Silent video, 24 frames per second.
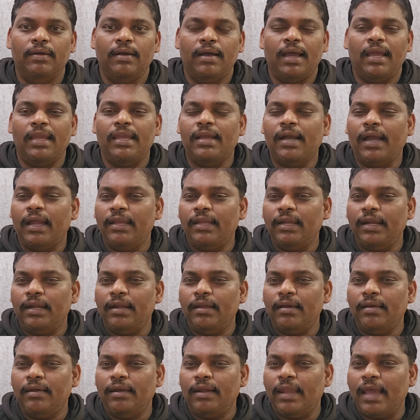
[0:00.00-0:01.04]
I
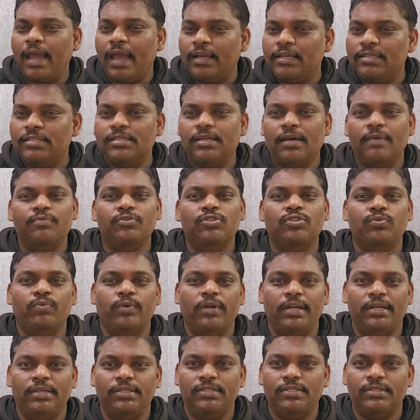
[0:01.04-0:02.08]
guided lakhs of
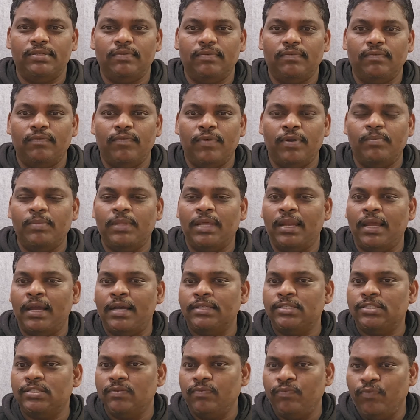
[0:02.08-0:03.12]
students from the
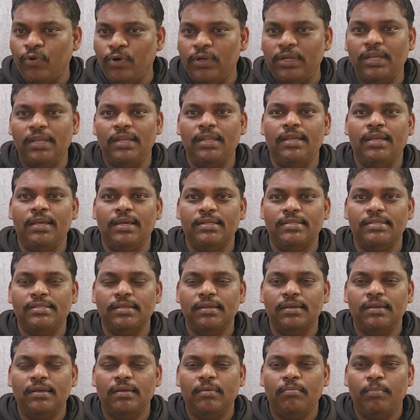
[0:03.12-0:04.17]
last 14 years,
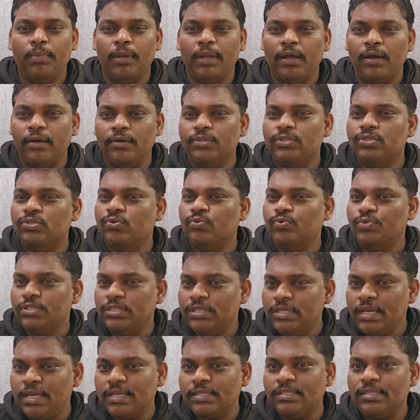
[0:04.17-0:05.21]
belongs to
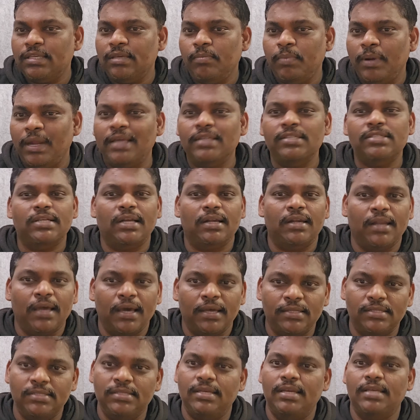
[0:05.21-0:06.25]
CSE branch and
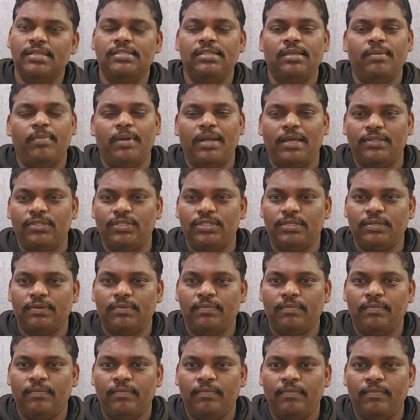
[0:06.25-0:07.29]
non-CSE branch.
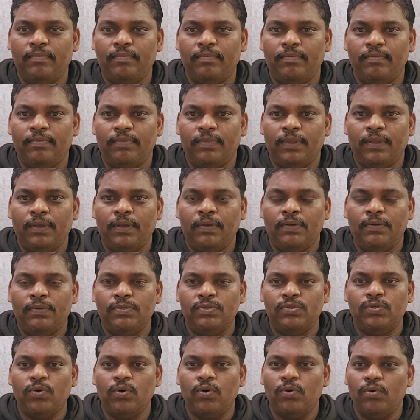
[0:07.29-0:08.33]

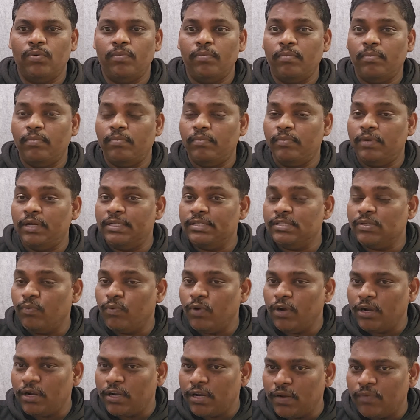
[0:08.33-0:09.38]
So it is a
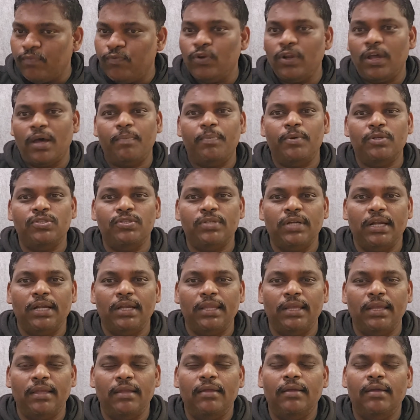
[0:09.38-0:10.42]
wonderful
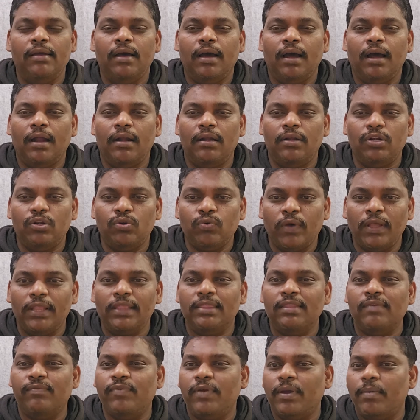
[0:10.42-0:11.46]
opportunity on
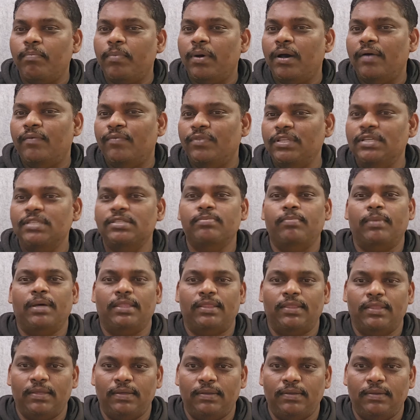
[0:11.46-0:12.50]
12th Feb of this
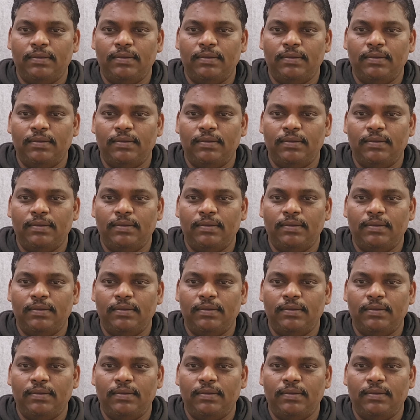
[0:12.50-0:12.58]
month.